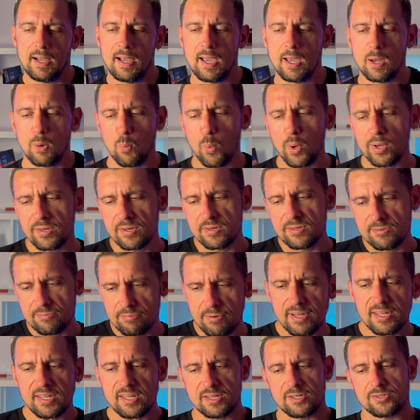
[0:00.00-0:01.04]
What the
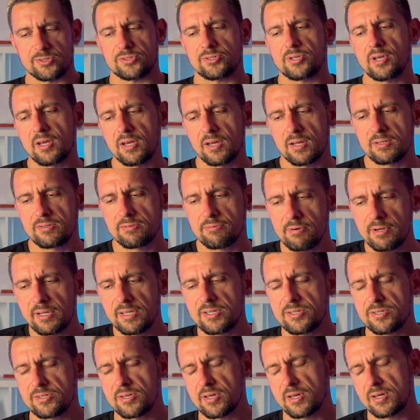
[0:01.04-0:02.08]
trick is
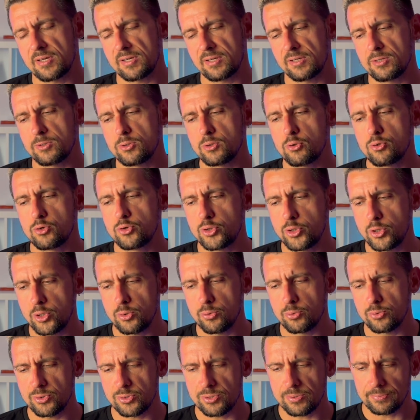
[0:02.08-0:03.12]
to
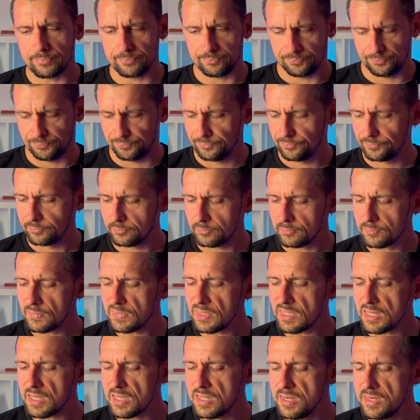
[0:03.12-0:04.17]
choose
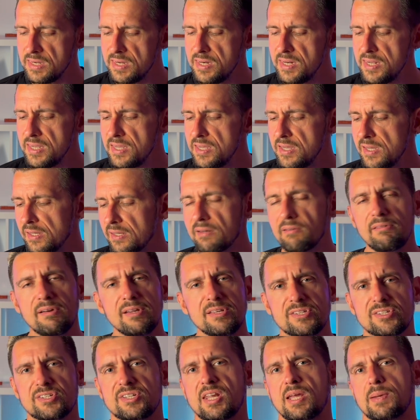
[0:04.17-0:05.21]
the
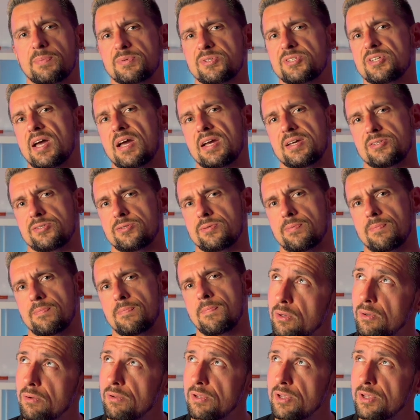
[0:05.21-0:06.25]
grid step size.
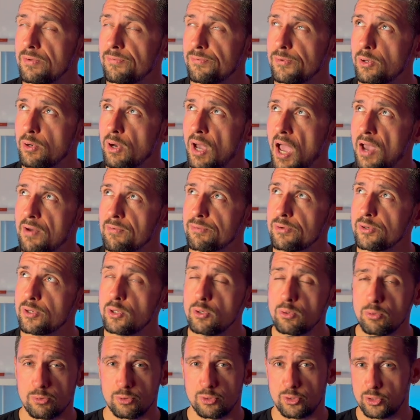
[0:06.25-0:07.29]
If you have
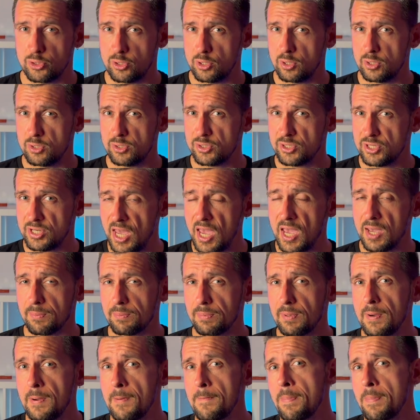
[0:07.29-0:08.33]
huge step,